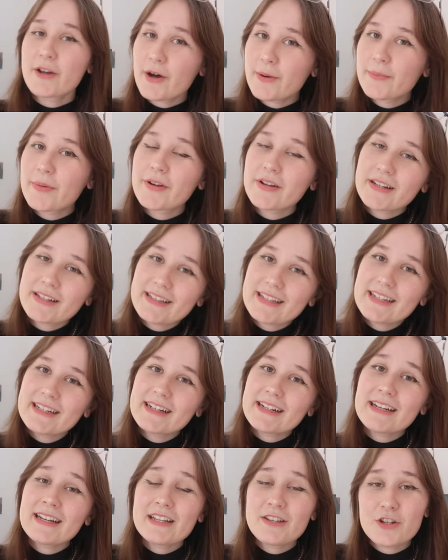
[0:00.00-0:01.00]
Combo
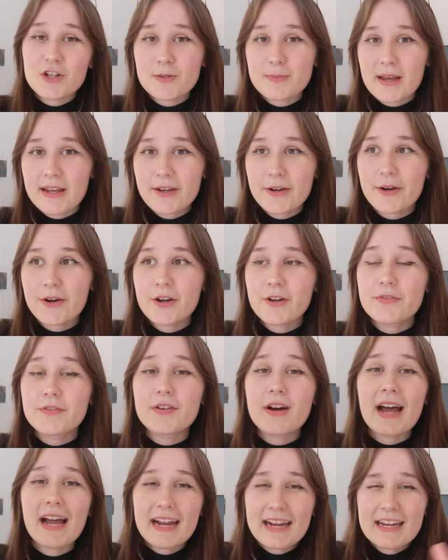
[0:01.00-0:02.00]
Cleaner and use my code
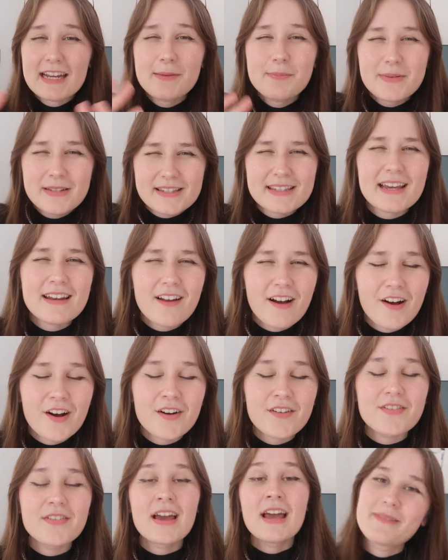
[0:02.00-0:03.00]
for eighty percent
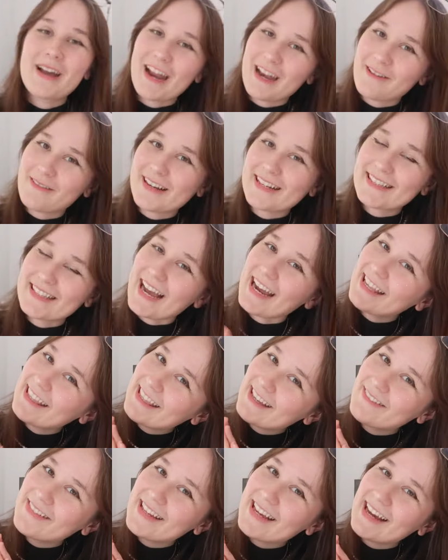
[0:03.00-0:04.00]
off. But anyways, I
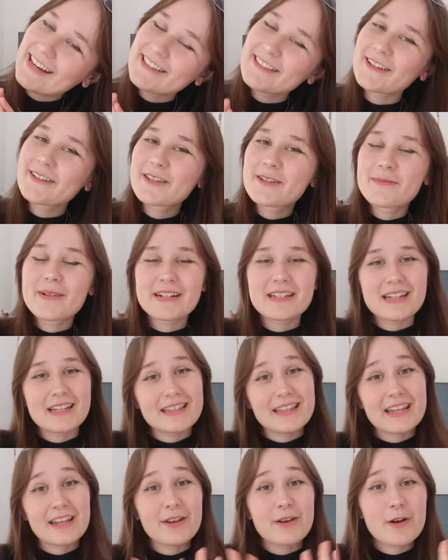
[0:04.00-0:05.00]
love you guys so, so much,
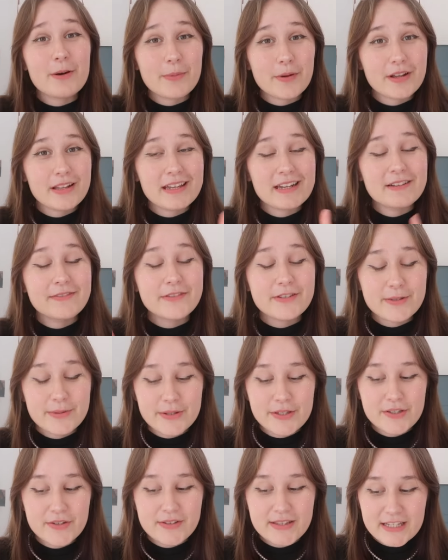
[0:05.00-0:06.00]
and thank you, Combo Cleaner, for
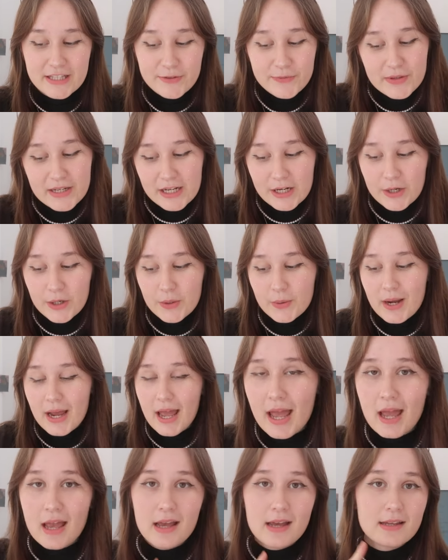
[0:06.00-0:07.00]
sponsoring this video.
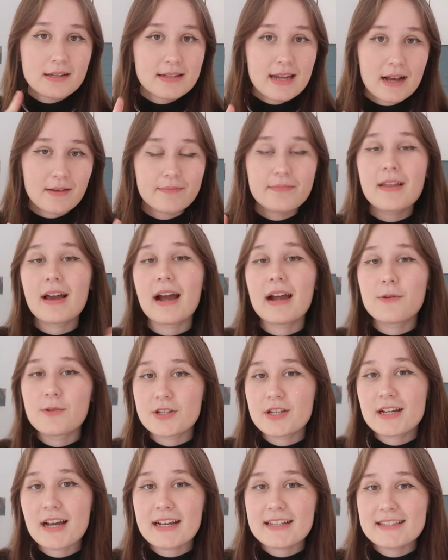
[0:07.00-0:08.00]
And yeah, I
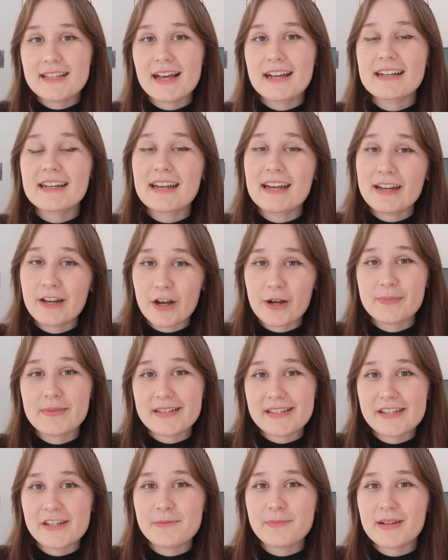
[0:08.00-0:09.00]
wish you guys luck, and I hope
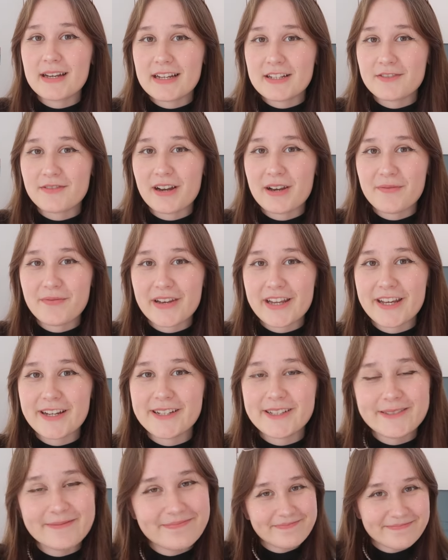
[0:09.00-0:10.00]
to see you in my next writing
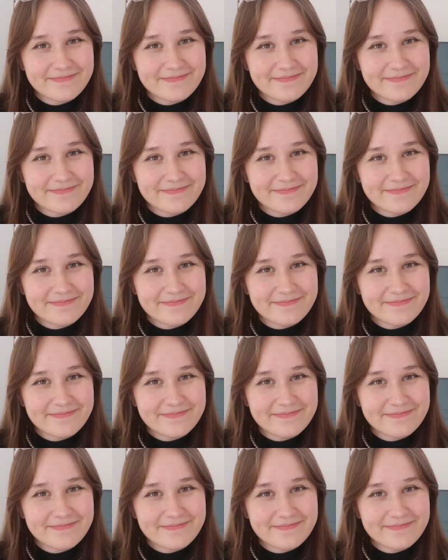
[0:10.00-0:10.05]
video.